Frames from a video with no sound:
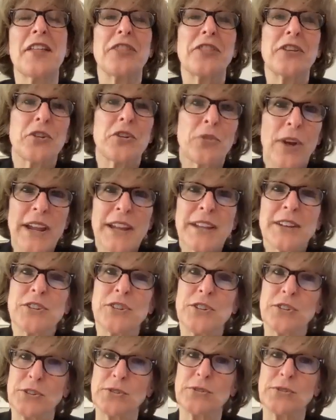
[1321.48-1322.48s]
The great
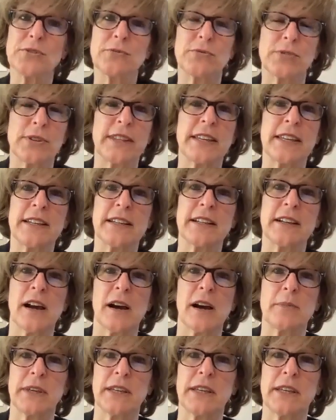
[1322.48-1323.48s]
news for the
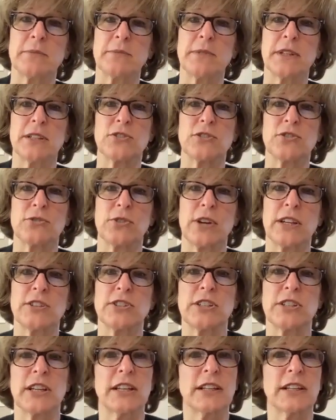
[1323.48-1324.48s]
incoming
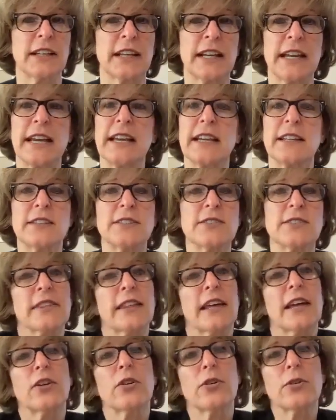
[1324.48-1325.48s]
administration is
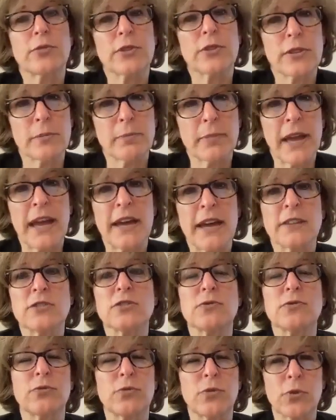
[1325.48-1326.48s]
that over the
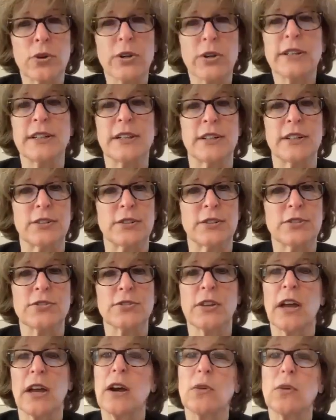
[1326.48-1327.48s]
past 4
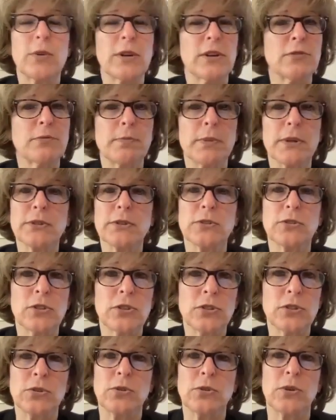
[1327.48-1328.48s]
years, we've built
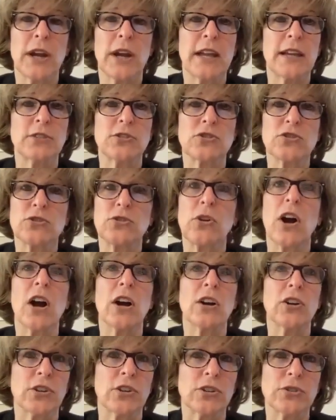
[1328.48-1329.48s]
new and
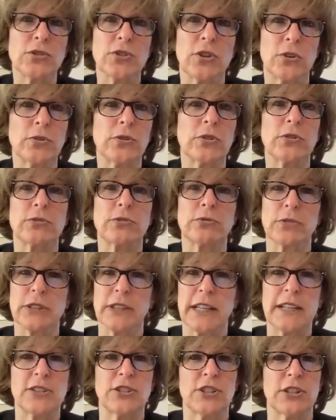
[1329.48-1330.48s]
stronger donor
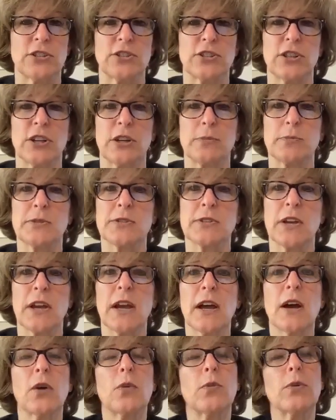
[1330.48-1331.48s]
relationships.
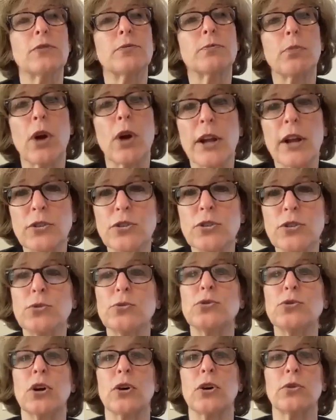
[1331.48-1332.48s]
We've brought new
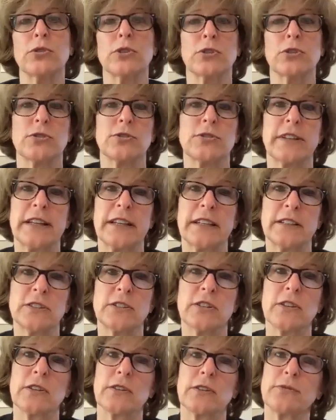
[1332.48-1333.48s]
donors
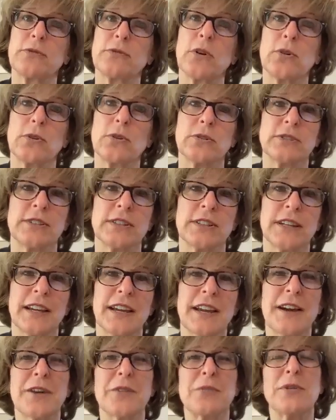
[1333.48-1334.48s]
into the fold.
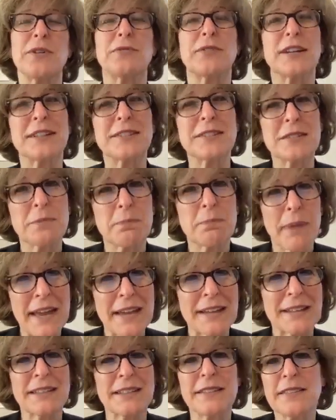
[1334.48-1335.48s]
We've
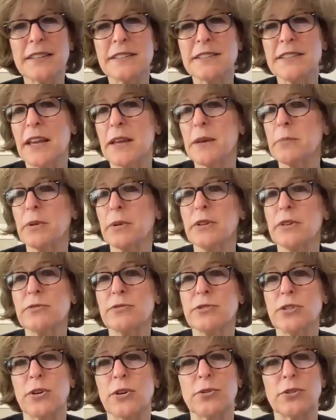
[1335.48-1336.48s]
expanded the table of
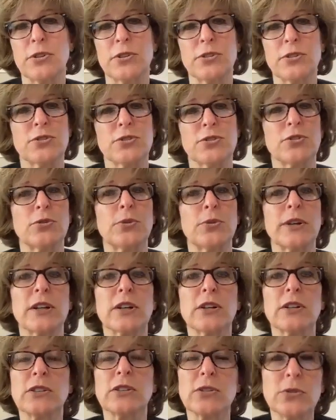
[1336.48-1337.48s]
donors to
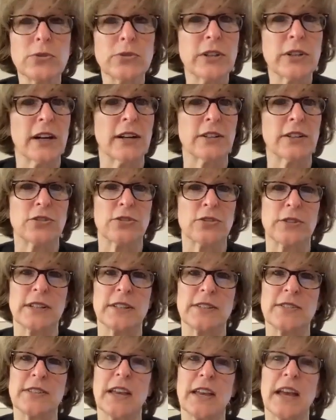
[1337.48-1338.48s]
include
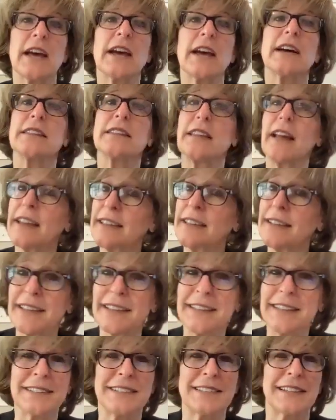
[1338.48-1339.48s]
countries like
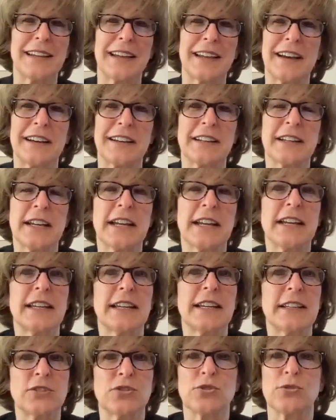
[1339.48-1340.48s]
India,
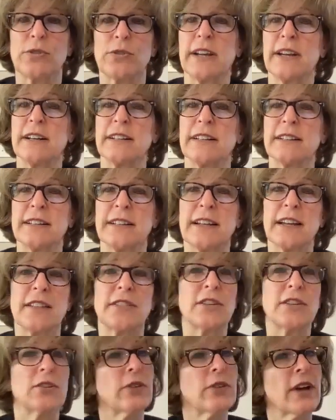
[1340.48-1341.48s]
Israel,
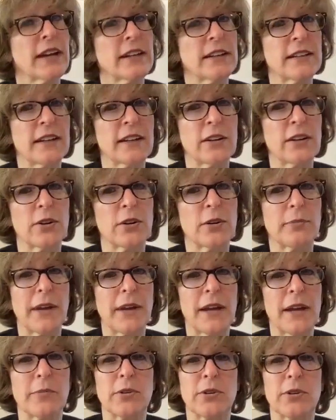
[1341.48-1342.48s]
the United Arab
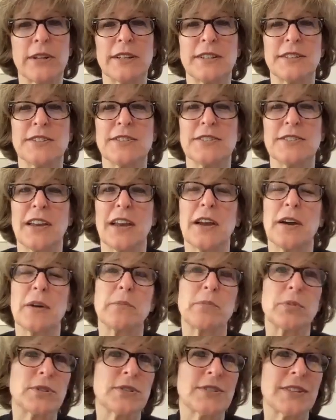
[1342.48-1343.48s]
Emirates,
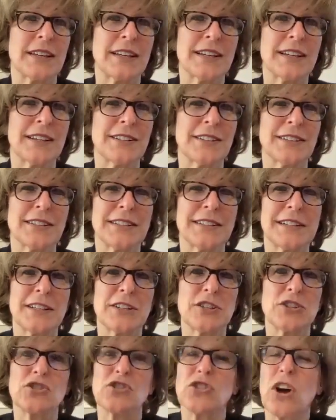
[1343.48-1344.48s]
Brazil,
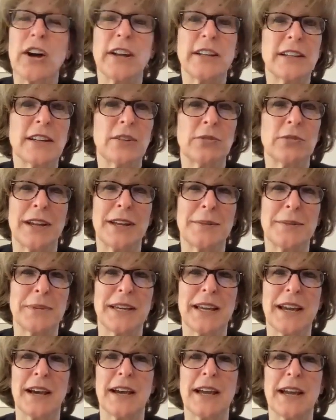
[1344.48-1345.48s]
Saudi
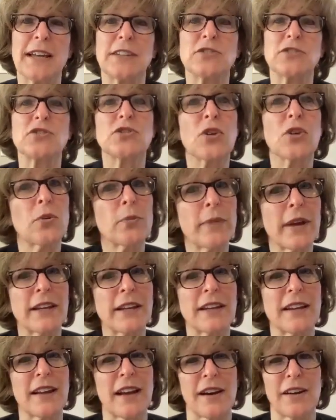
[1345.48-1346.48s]
Arabia, and so
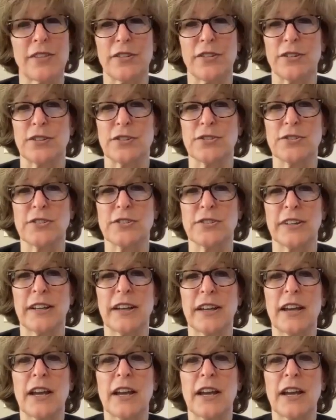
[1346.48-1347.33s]
many others.